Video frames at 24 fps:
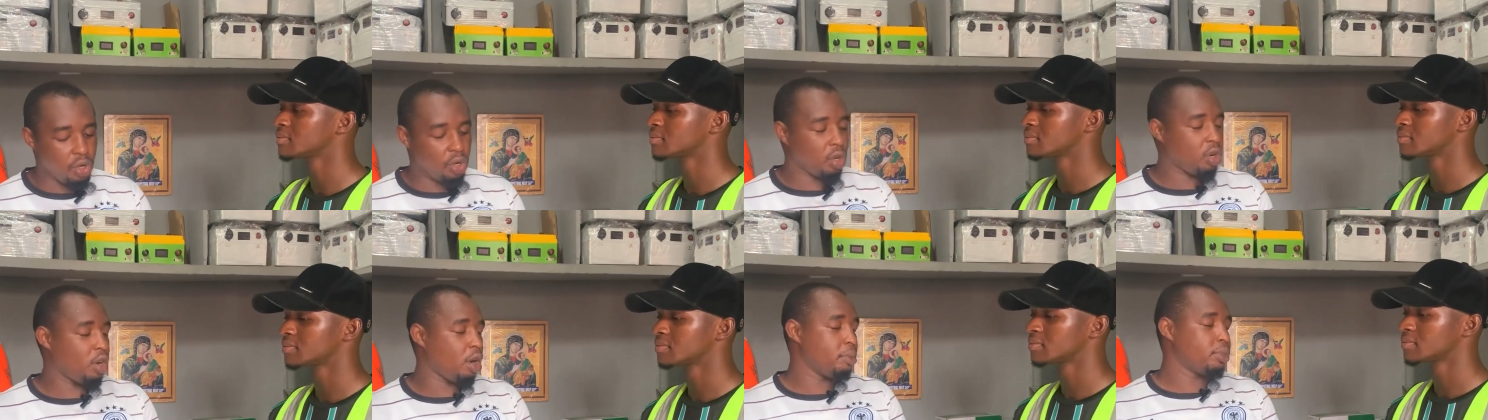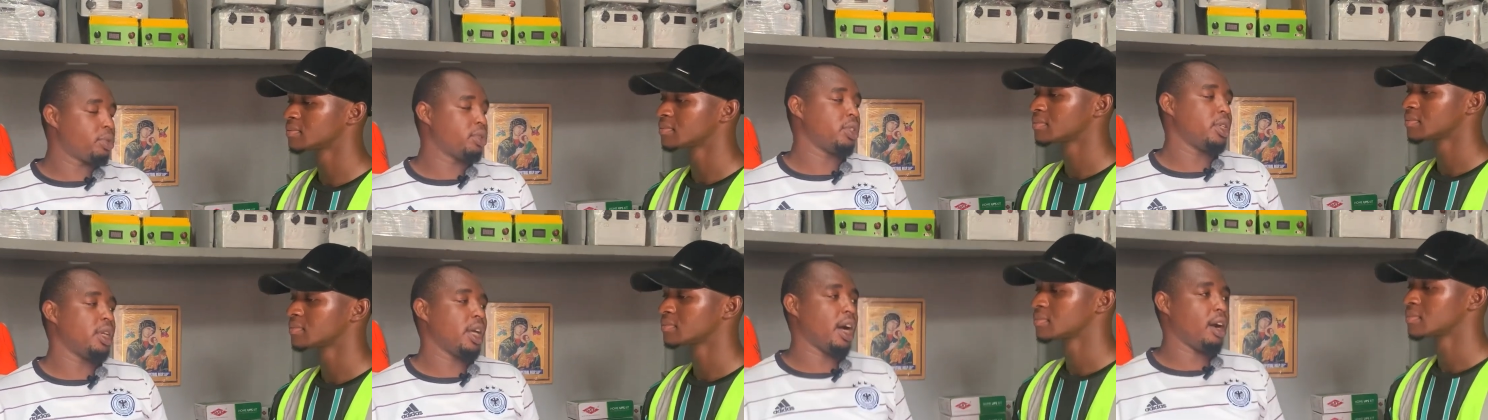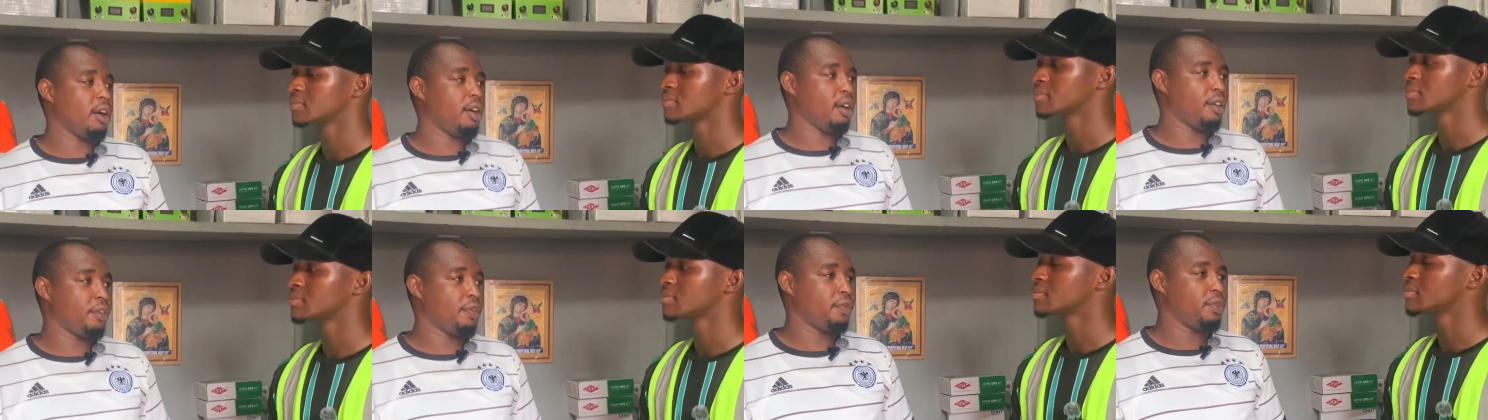Speaker 1: you come to their
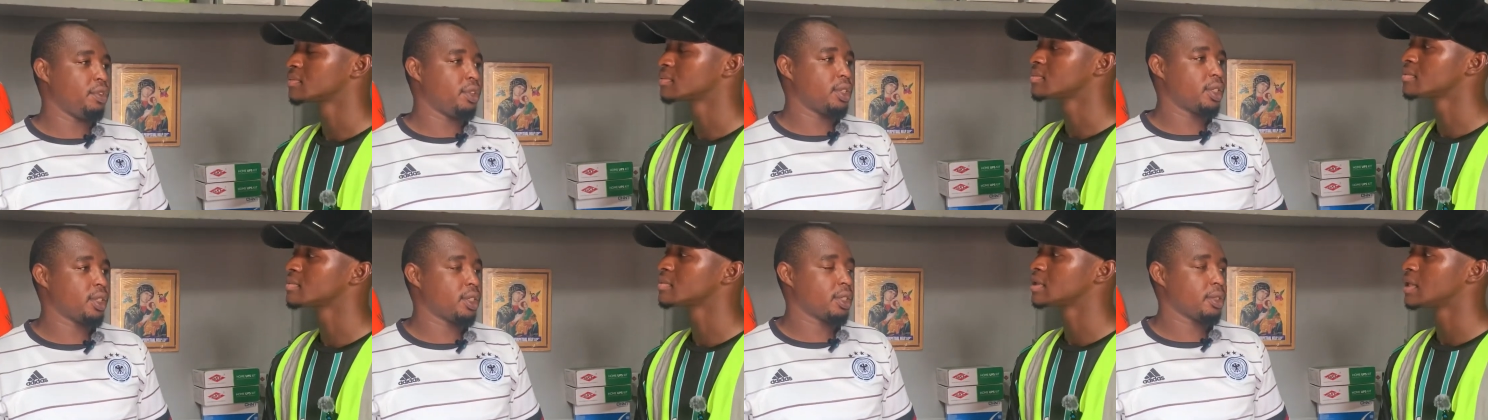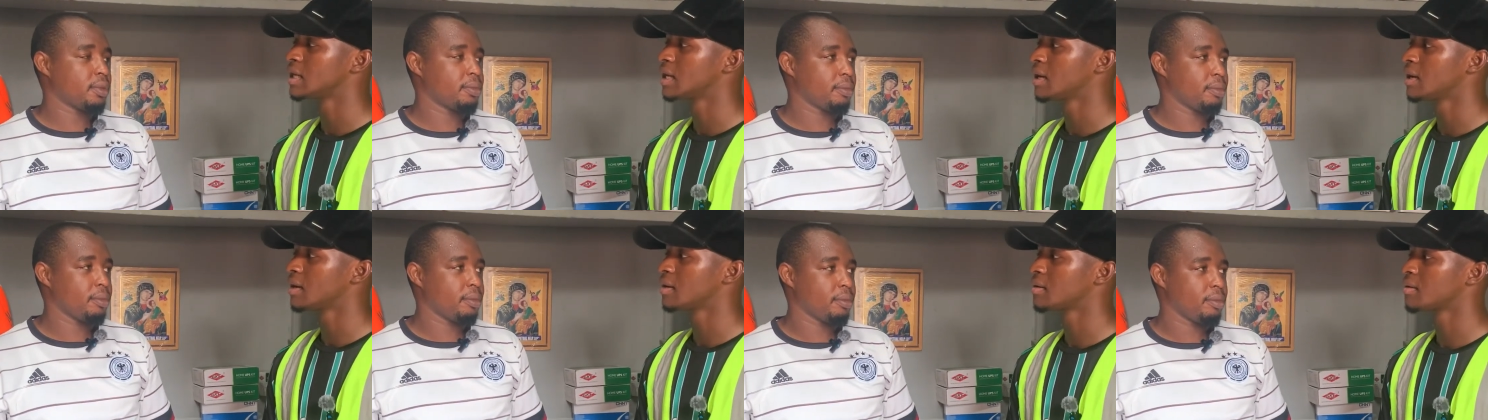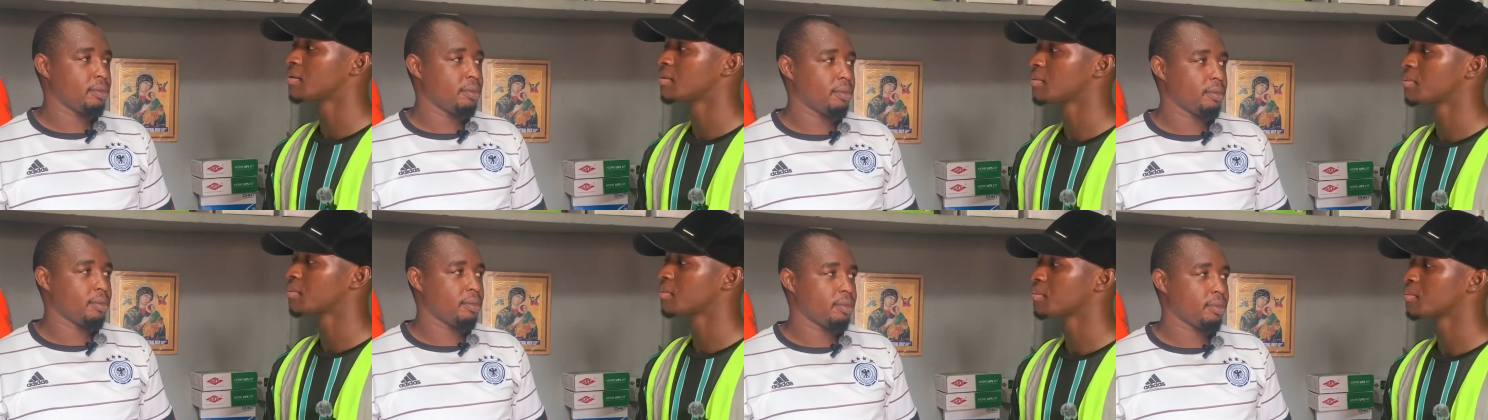office,
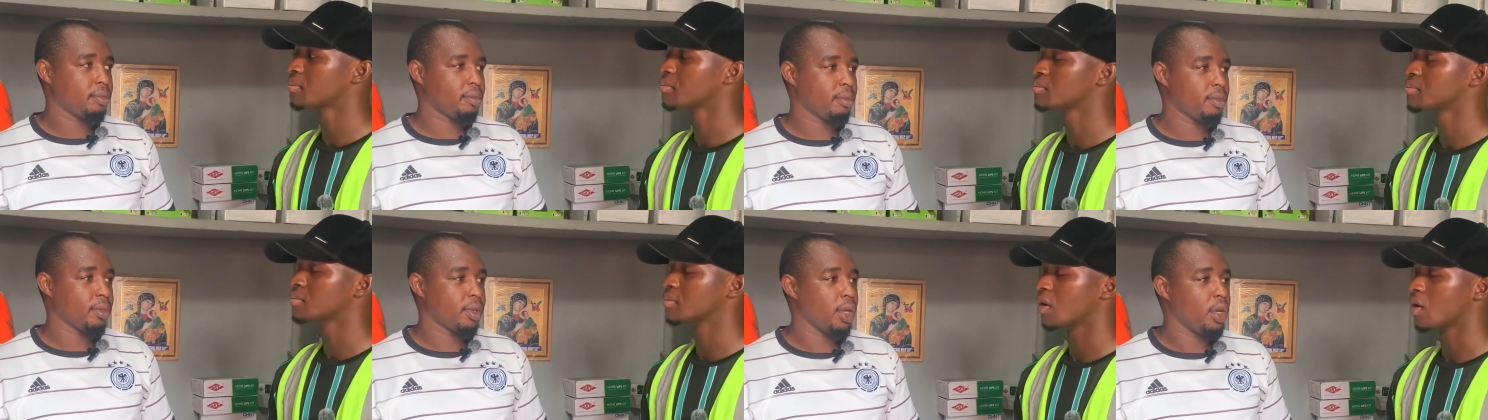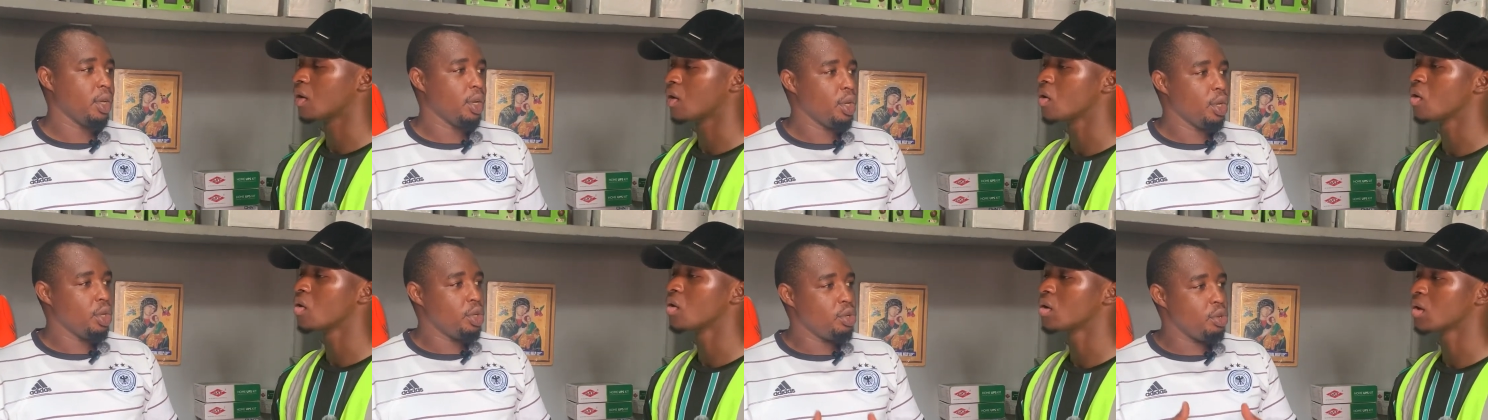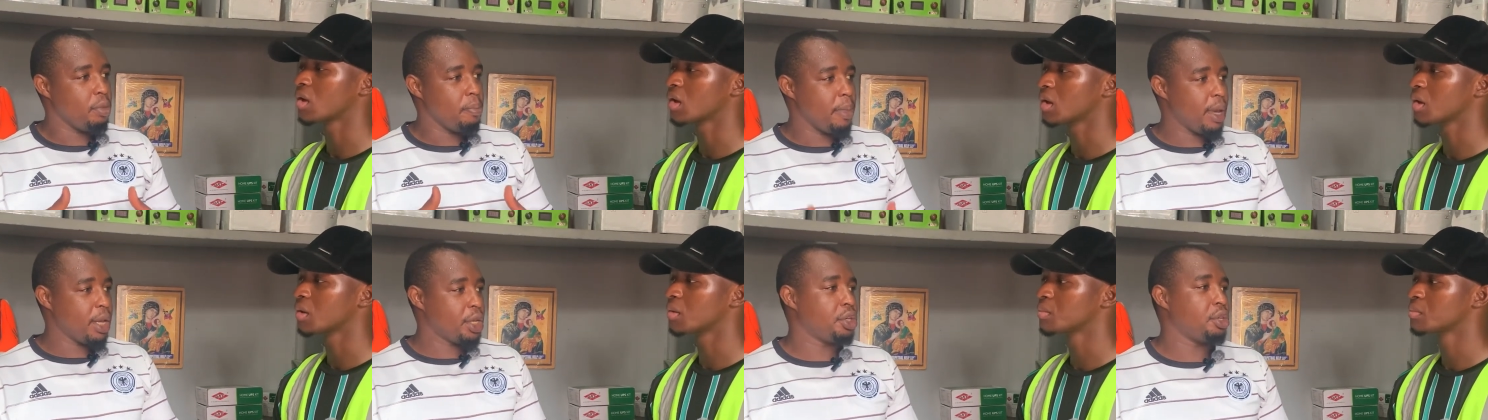you
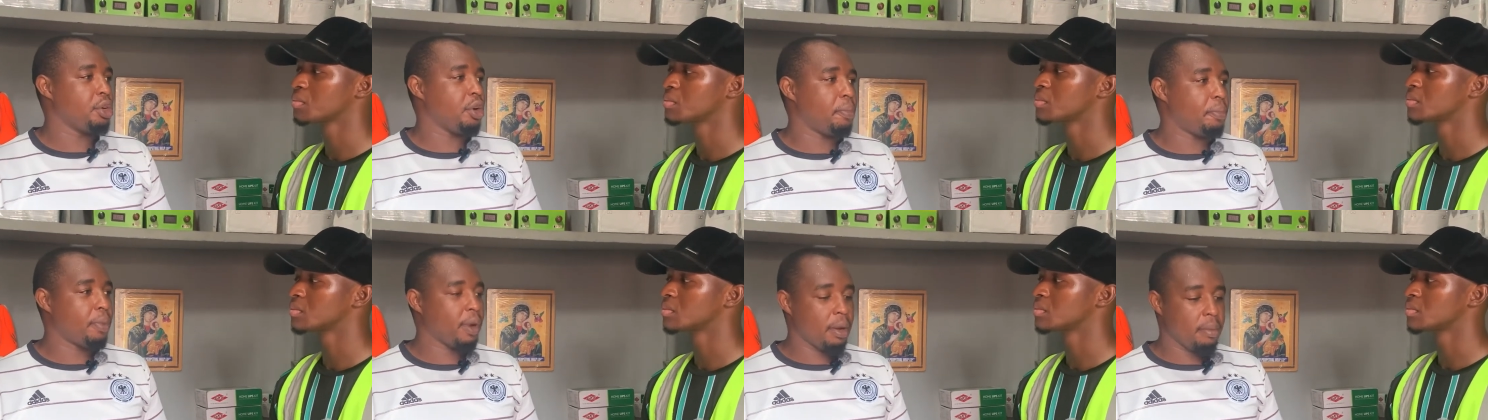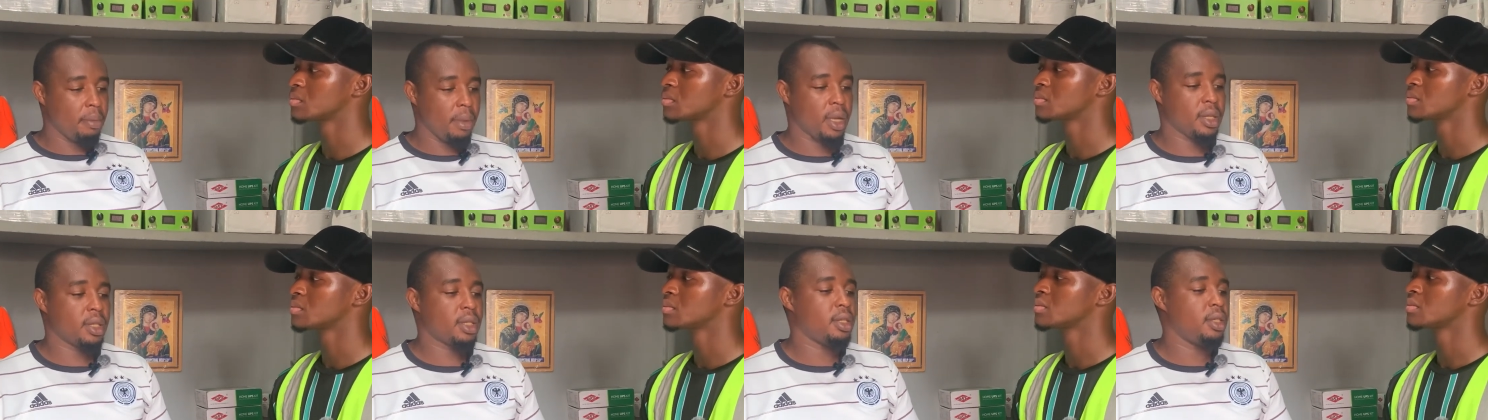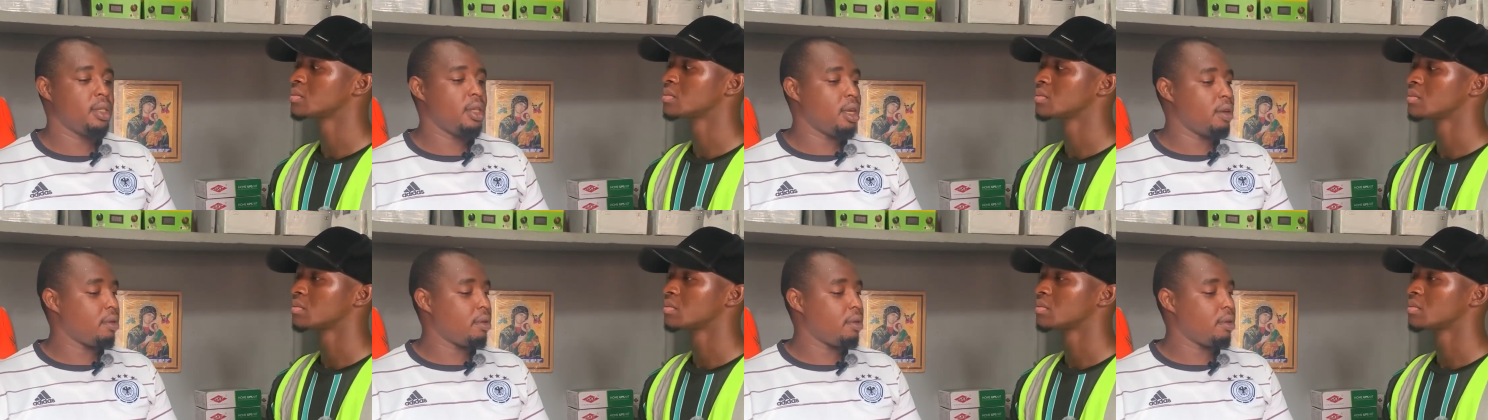make your payment, they